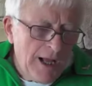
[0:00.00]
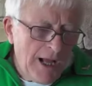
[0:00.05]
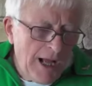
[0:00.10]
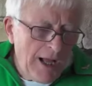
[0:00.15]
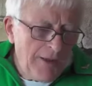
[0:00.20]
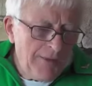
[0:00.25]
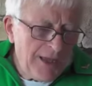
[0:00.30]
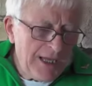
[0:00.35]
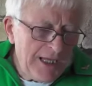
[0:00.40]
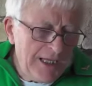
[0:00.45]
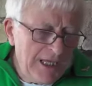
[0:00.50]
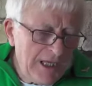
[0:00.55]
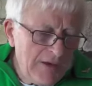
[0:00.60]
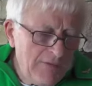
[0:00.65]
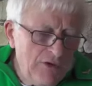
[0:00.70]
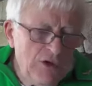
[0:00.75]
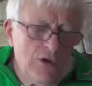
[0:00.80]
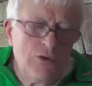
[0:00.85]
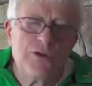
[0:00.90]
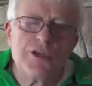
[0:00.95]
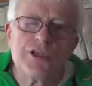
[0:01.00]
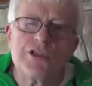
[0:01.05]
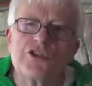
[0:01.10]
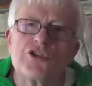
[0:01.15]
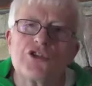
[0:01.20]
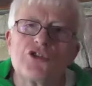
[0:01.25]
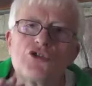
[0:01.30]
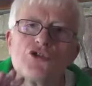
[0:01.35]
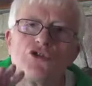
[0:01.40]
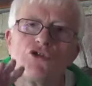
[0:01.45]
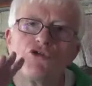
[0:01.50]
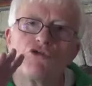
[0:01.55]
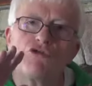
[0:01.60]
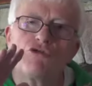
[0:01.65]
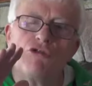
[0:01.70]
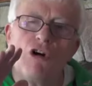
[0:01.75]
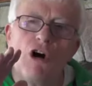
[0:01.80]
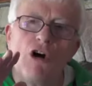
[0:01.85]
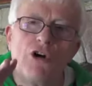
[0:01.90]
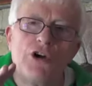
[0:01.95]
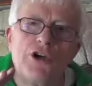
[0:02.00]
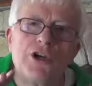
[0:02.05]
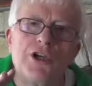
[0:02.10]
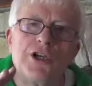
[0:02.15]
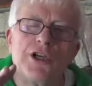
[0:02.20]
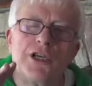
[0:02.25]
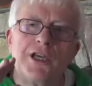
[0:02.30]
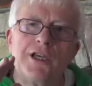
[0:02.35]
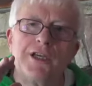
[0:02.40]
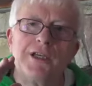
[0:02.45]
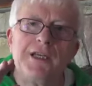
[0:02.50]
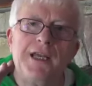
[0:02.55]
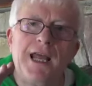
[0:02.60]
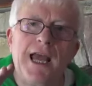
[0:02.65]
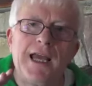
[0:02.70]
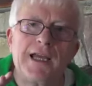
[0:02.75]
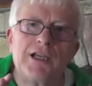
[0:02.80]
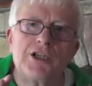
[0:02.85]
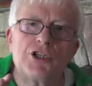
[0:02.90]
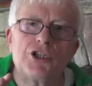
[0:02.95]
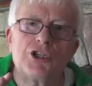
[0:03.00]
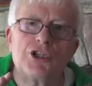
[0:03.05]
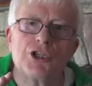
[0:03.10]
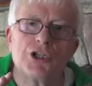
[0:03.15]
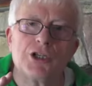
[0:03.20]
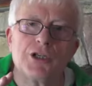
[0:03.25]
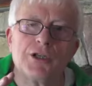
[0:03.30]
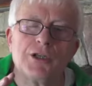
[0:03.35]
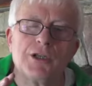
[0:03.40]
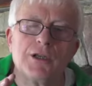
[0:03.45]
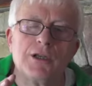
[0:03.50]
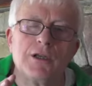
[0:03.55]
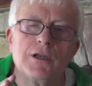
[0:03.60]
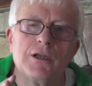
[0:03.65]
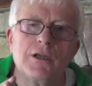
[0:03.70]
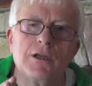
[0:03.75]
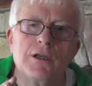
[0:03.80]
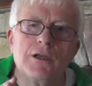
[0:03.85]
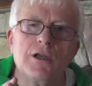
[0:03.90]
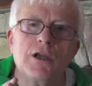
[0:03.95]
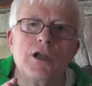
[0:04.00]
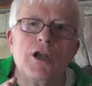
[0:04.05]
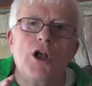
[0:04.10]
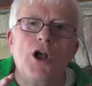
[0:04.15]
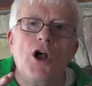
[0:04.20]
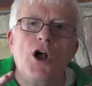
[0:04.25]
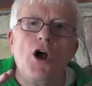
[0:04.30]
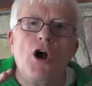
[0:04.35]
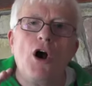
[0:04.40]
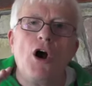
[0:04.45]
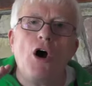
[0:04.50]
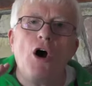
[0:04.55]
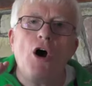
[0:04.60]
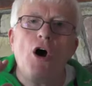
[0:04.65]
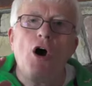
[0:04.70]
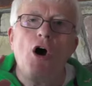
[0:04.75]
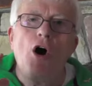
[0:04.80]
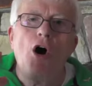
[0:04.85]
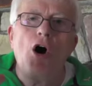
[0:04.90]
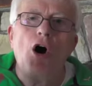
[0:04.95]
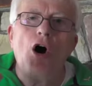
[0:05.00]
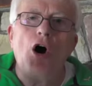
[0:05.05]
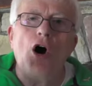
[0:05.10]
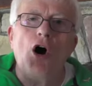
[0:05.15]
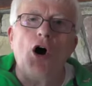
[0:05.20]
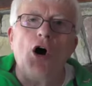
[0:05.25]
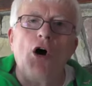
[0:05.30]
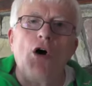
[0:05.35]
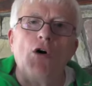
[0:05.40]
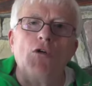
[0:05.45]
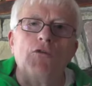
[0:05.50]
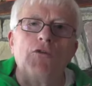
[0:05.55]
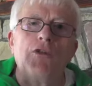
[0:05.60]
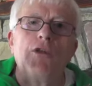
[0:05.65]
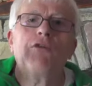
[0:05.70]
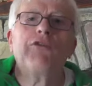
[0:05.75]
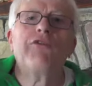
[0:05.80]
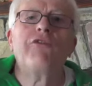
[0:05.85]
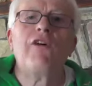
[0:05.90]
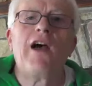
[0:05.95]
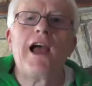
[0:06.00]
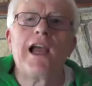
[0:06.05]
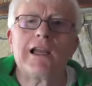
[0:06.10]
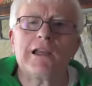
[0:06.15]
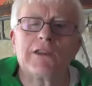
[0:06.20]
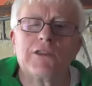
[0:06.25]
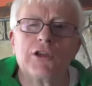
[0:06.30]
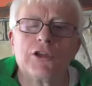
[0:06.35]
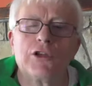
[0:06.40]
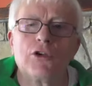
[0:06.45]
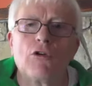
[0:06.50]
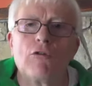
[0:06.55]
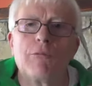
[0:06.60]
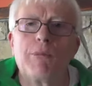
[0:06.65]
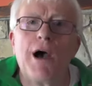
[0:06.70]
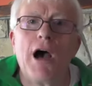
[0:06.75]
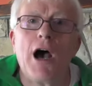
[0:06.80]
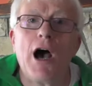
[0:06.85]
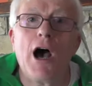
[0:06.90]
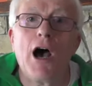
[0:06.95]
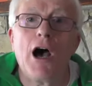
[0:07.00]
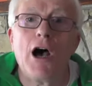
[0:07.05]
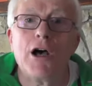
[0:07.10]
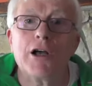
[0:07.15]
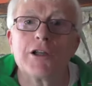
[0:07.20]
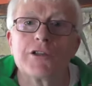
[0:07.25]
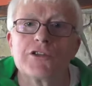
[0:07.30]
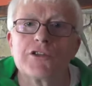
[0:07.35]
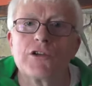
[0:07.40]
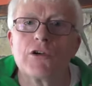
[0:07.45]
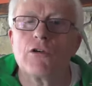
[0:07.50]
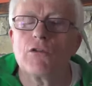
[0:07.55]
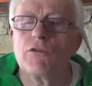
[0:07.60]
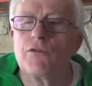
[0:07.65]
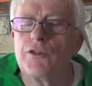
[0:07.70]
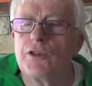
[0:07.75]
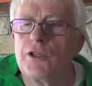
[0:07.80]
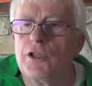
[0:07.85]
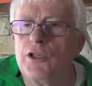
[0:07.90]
And they give you this stronger connection of the fact that you're part of the